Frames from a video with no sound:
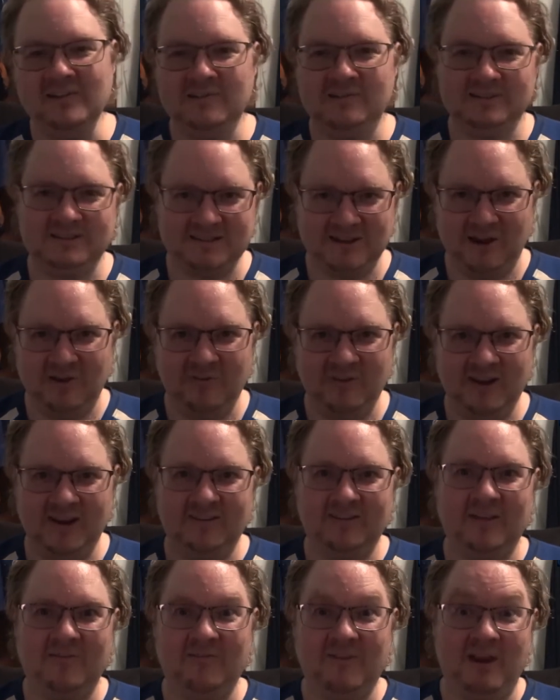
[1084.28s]
yourself
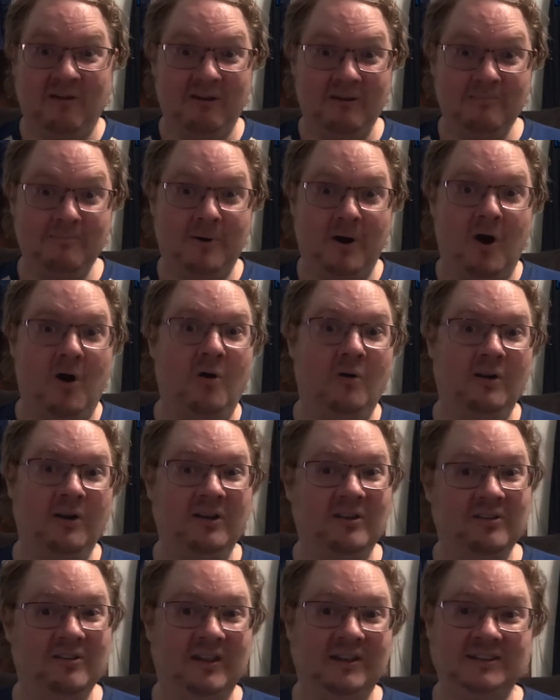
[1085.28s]
against the very
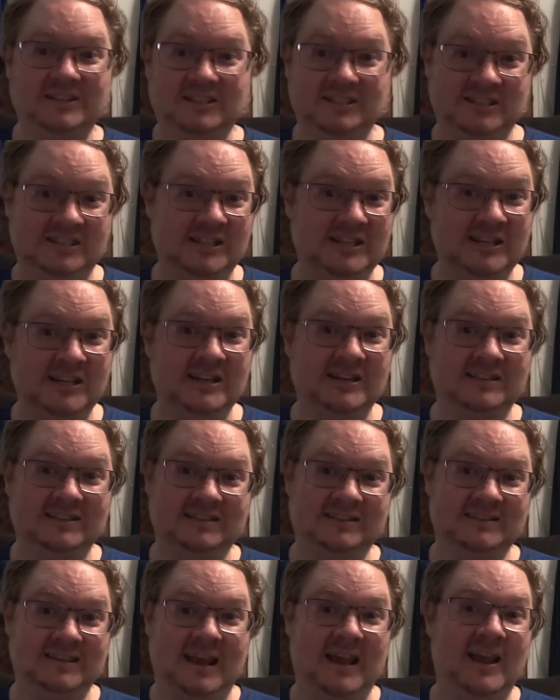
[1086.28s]
ponies that she is
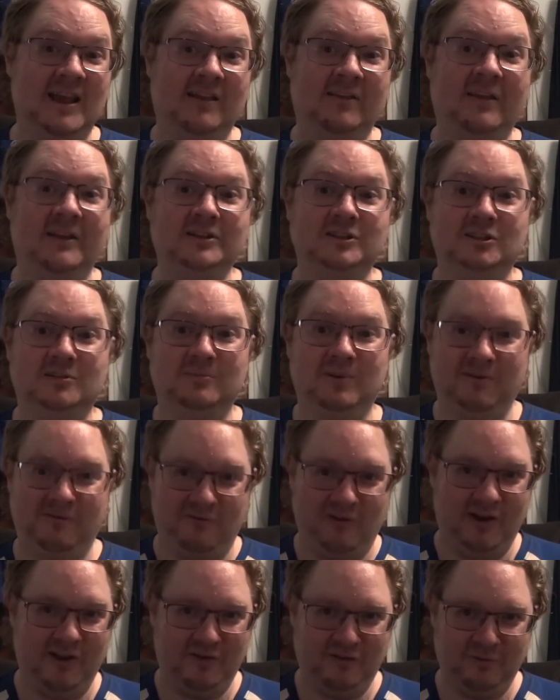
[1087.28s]
saying they should be
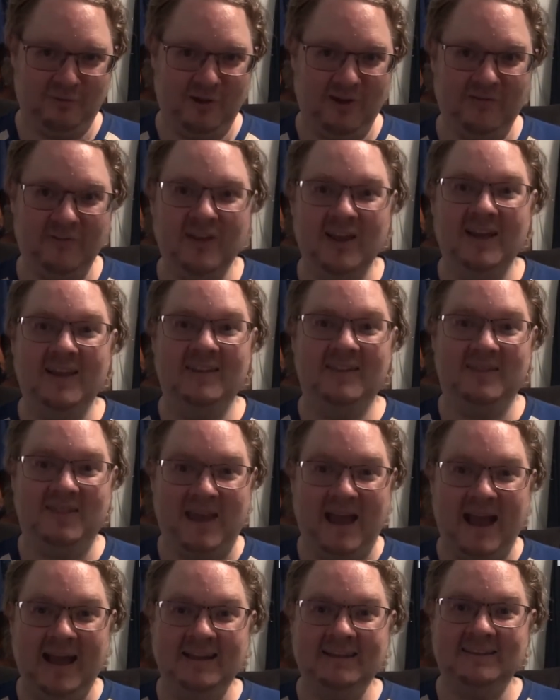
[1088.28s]
friends with.
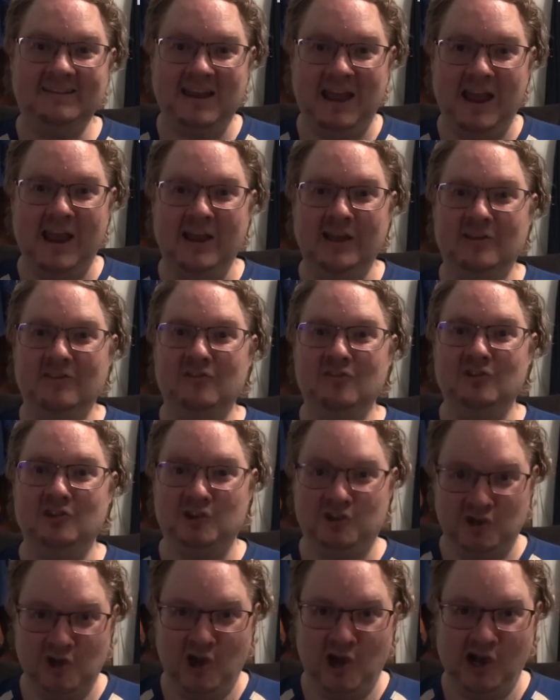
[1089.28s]
That takes
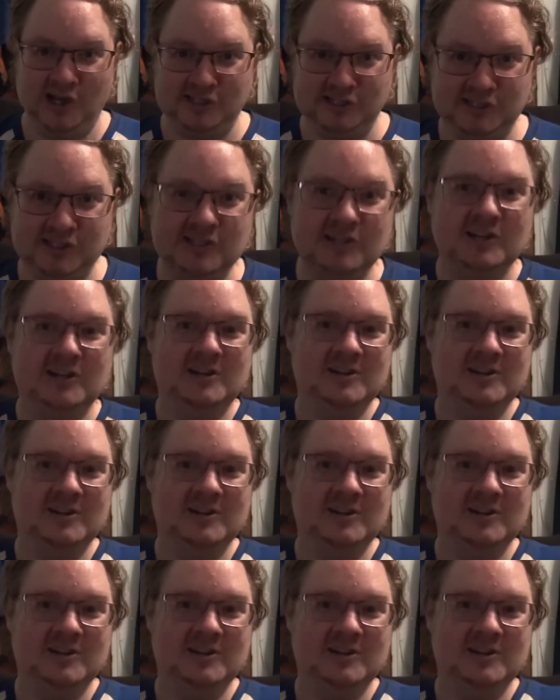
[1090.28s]
guts.